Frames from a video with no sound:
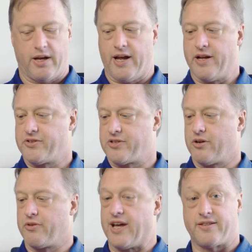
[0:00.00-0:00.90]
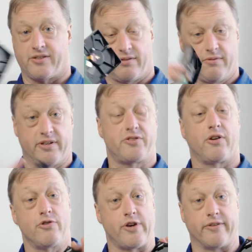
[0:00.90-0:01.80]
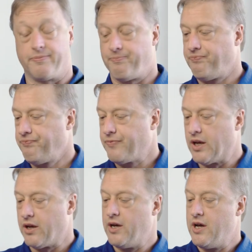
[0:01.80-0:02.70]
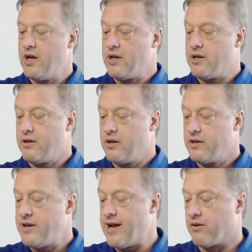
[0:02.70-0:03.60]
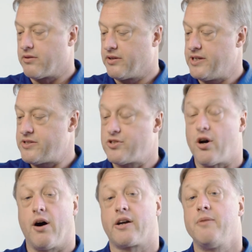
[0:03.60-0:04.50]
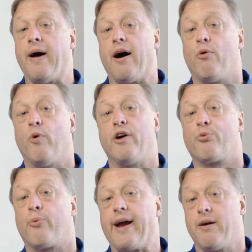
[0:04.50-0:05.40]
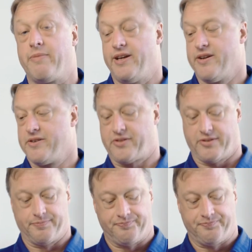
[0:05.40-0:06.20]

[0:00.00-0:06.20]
And so this is a hard drive. Now, let's talk about what RAM is.